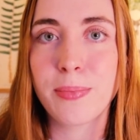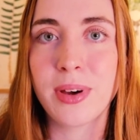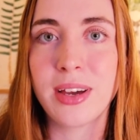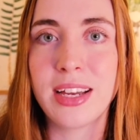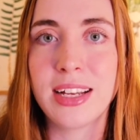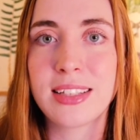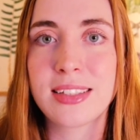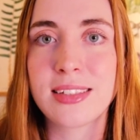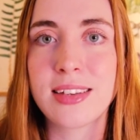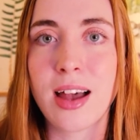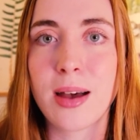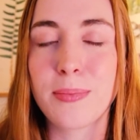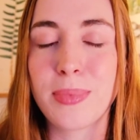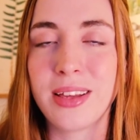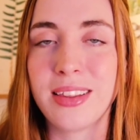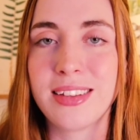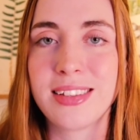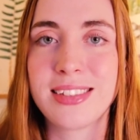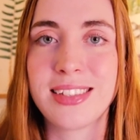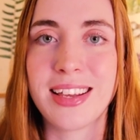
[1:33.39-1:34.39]
but it's not
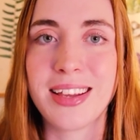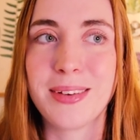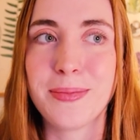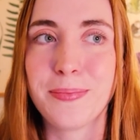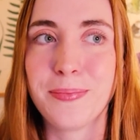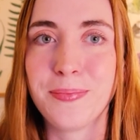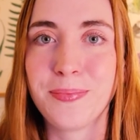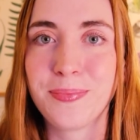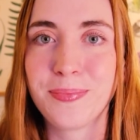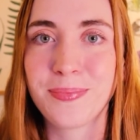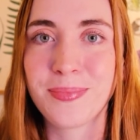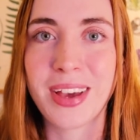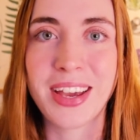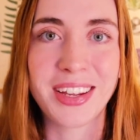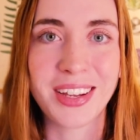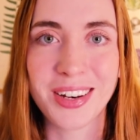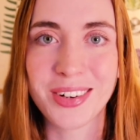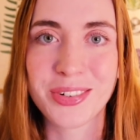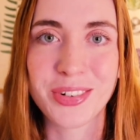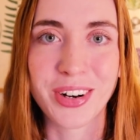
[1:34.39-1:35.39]
by the same
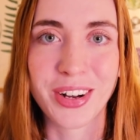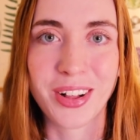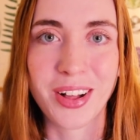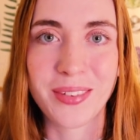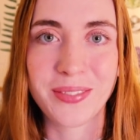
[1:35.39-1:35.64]
hiking trail,